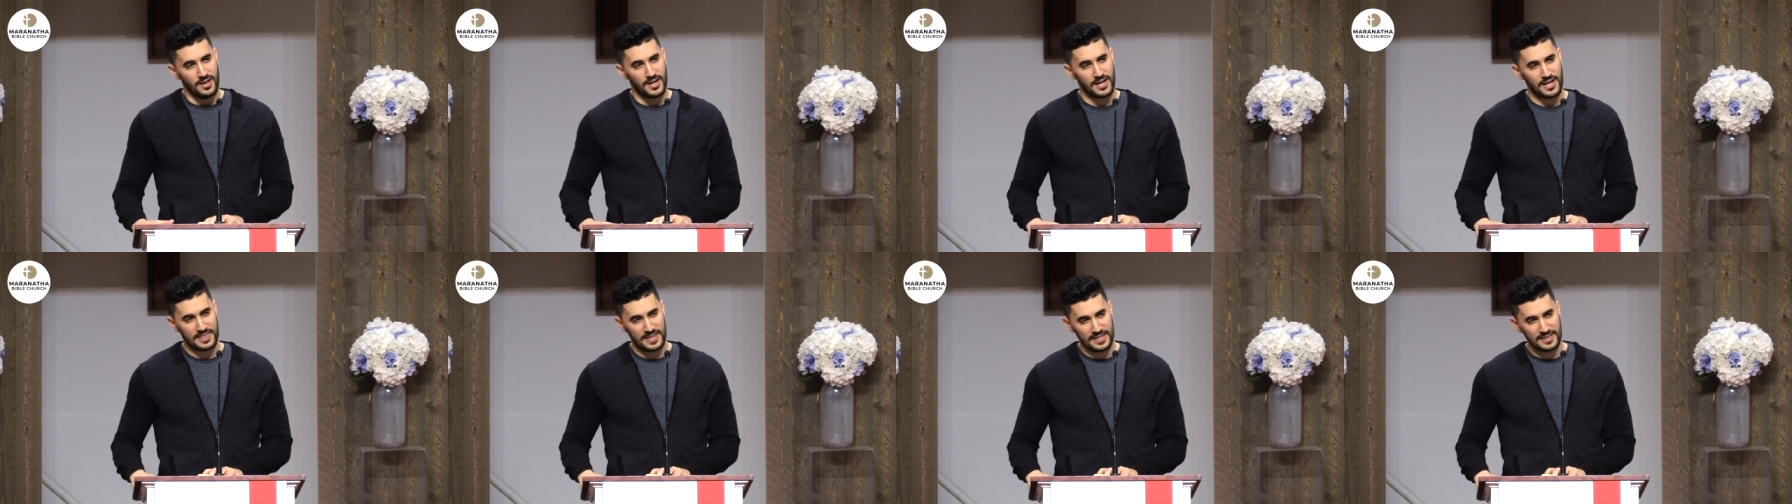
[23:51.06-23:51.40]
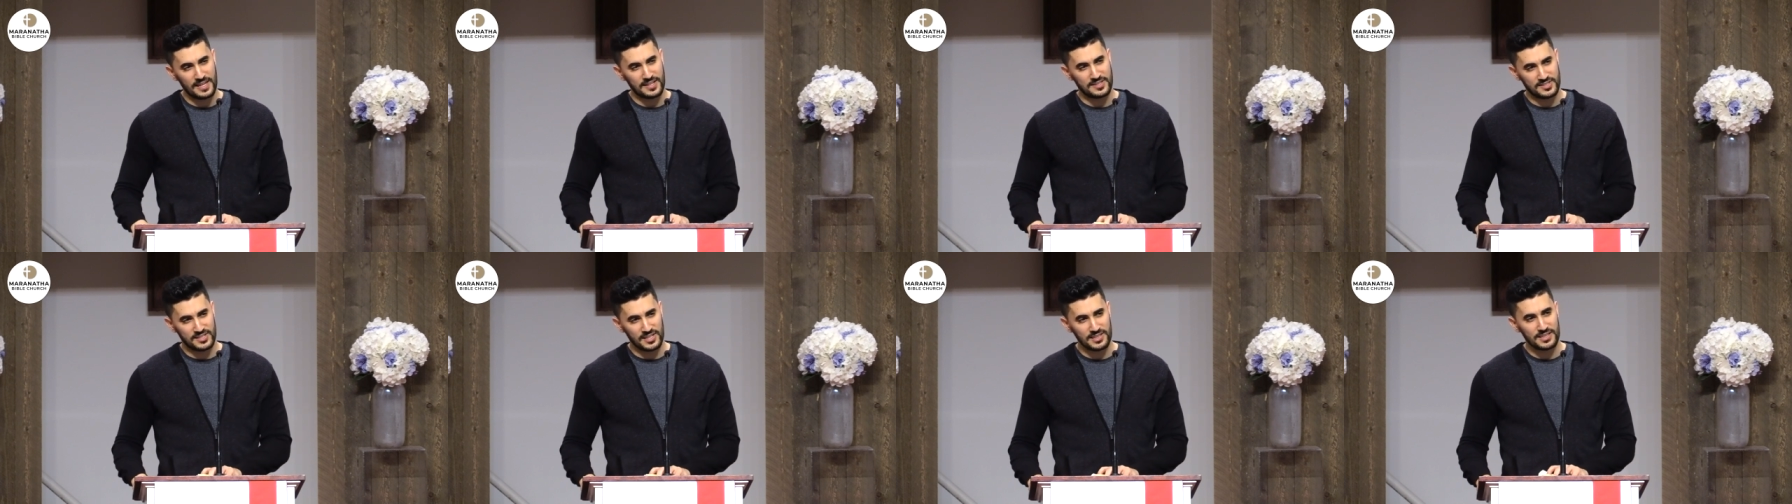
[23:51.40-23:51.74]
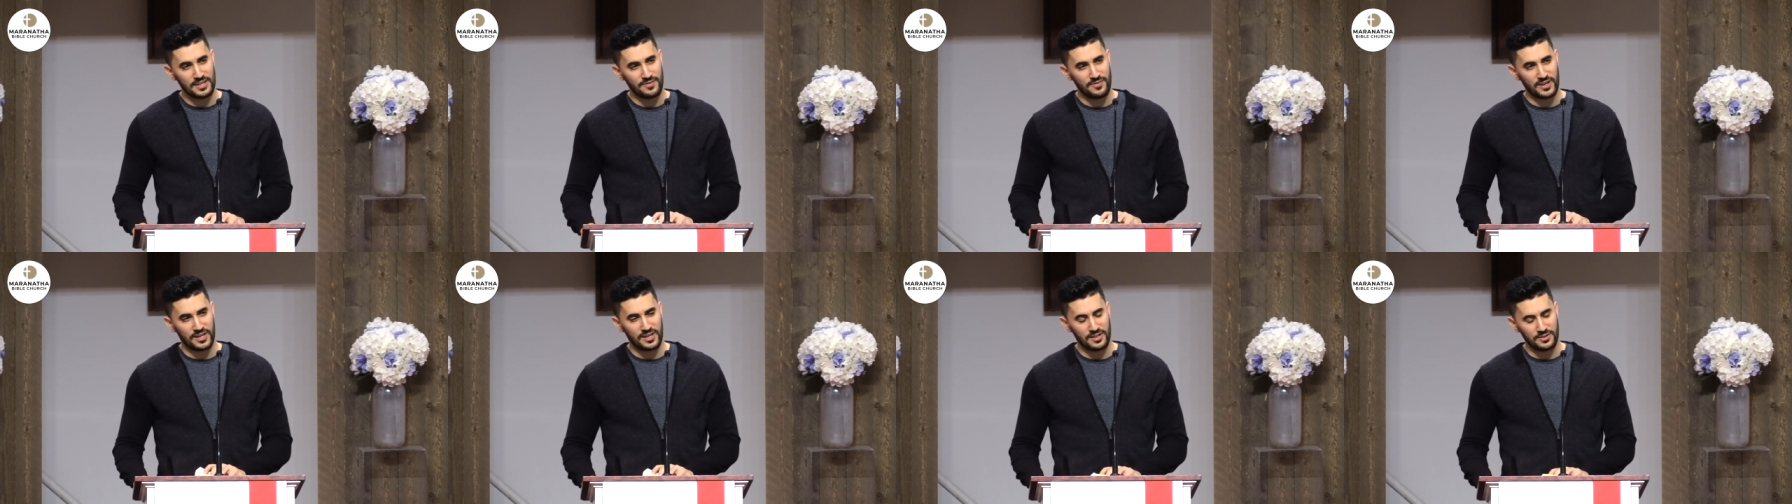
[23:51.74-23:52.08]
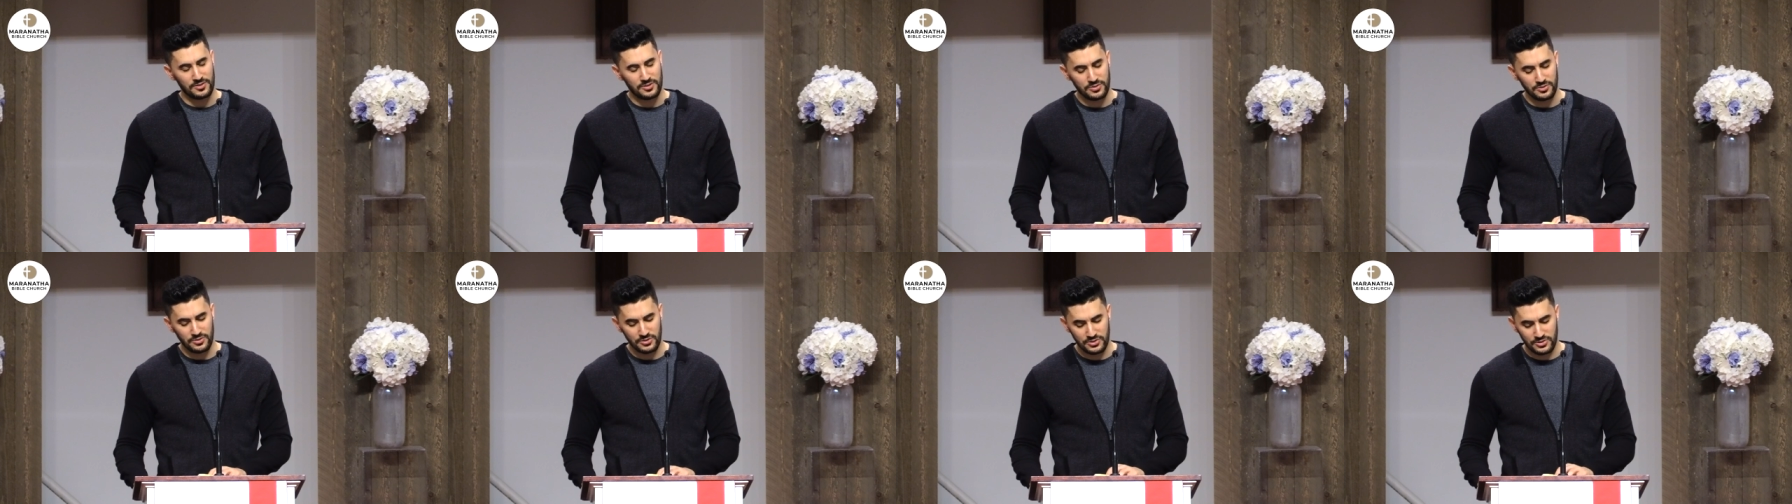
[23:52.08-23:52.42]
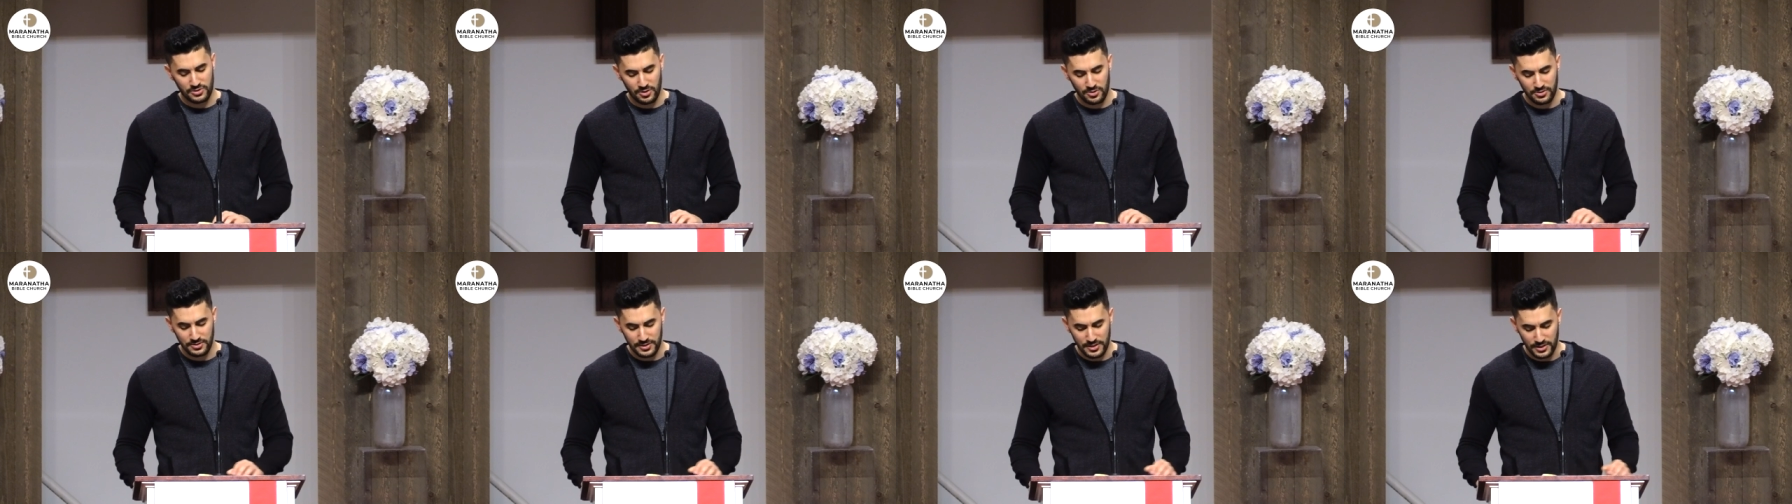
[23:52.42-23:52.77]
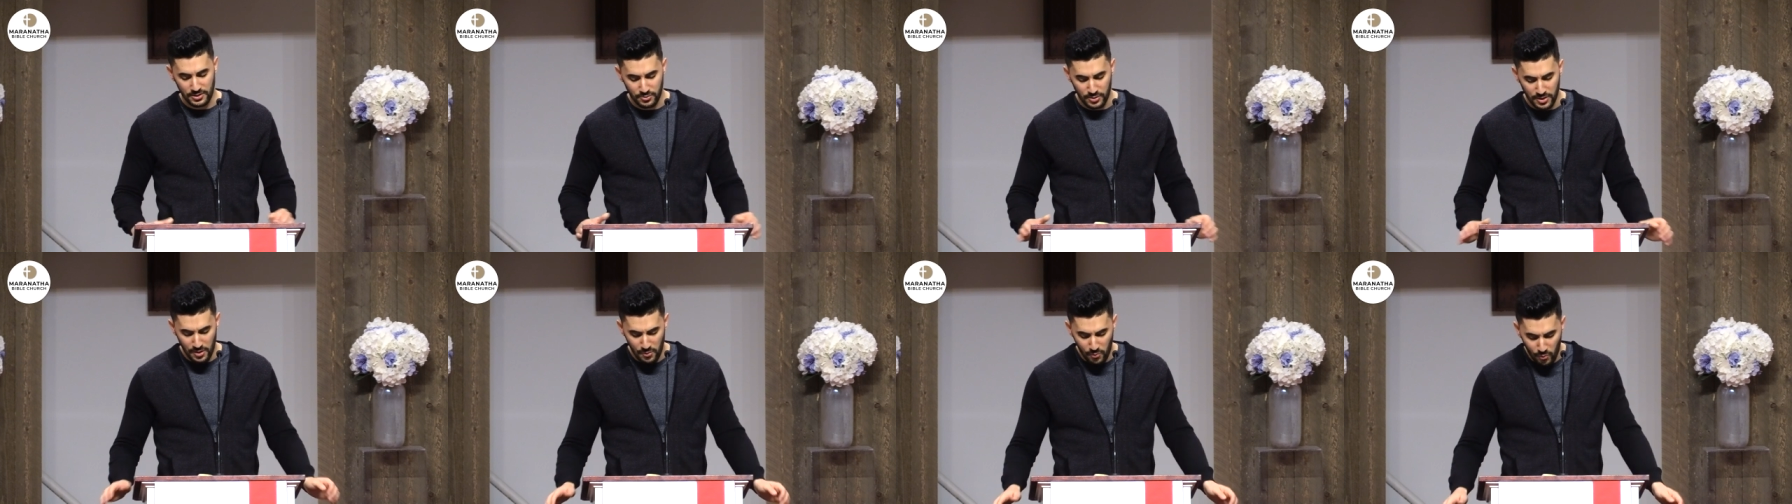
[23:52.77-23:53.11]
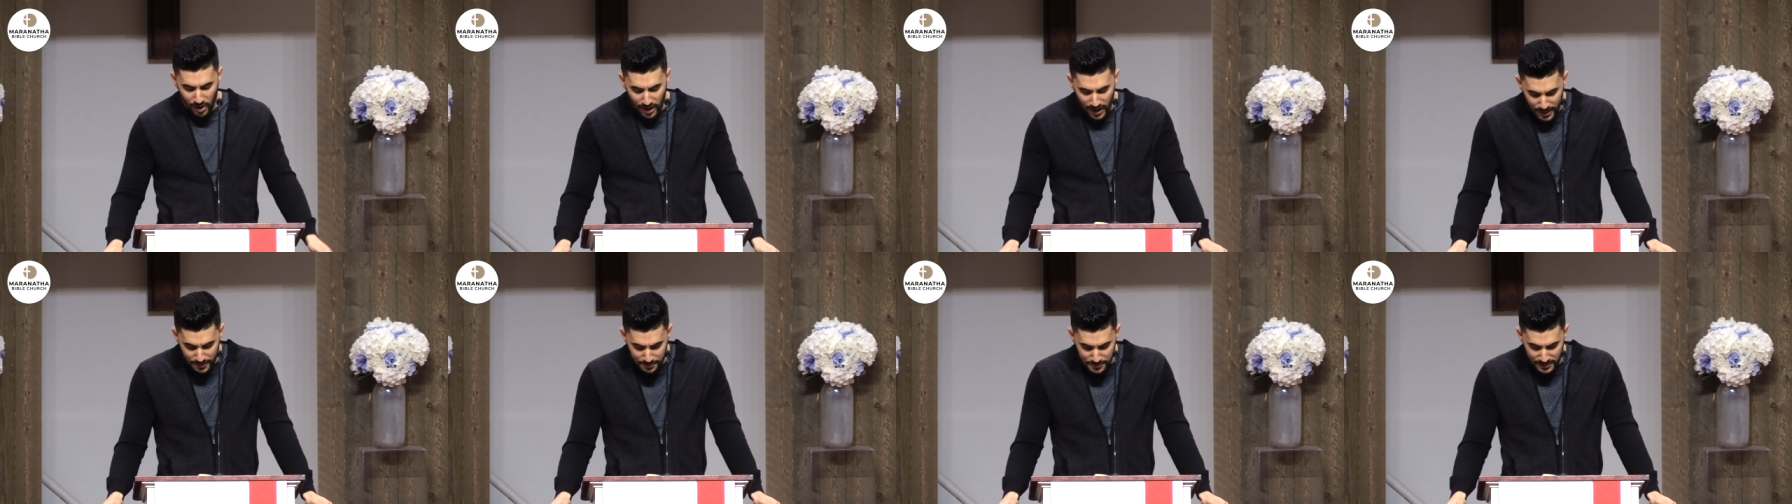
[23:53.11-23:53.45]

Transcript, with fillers: And I think that's significant to a certain degree. Why?